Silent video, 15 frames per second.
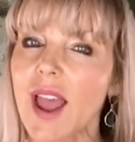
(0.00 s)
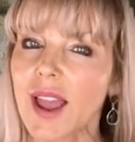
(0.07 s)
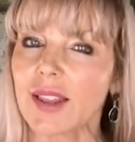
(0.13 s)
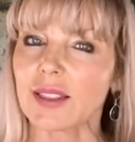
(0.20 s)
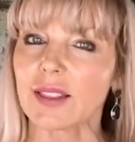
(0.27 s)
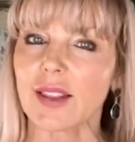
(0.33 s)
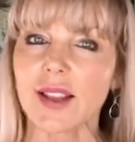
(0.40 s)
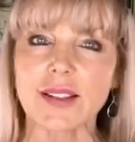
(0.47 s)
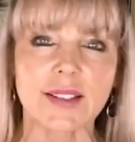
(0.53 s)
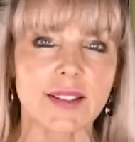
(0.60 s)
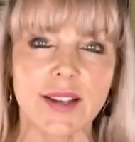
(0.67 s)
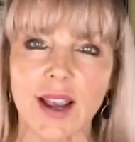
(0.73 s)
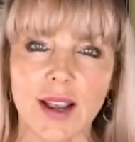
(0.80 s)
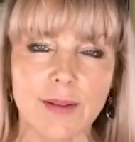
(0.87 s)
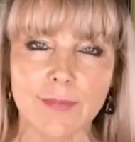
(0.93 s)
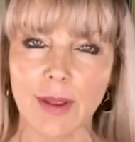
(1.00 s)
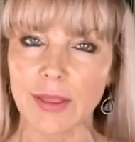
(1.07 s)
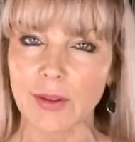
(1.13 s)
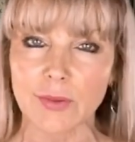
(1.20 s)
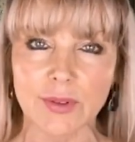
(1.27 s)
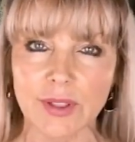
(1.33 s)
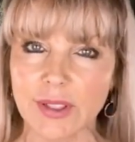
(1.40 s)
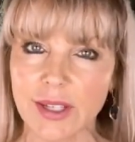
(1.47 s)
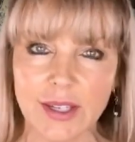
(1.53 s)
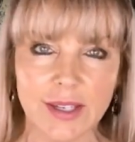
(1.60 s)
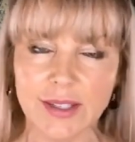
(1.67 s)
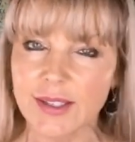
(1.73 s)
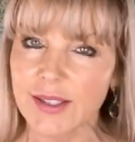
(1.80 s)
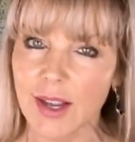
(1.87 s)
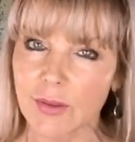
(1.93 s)
and less time on those
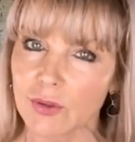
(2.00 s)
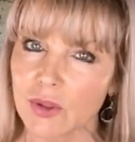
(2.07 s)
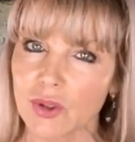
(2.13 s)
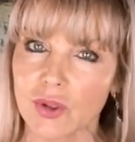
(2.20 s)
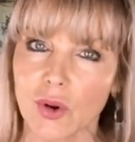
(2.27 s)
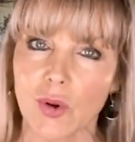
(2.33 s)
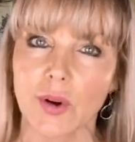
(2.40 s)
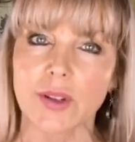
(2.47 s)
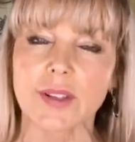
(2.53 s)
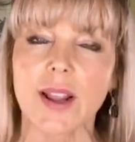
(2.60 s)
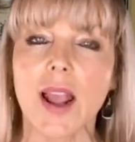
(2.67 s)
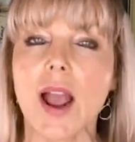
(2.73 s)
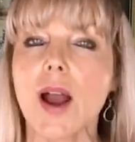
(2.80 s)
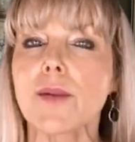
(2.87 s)
tedious house chores.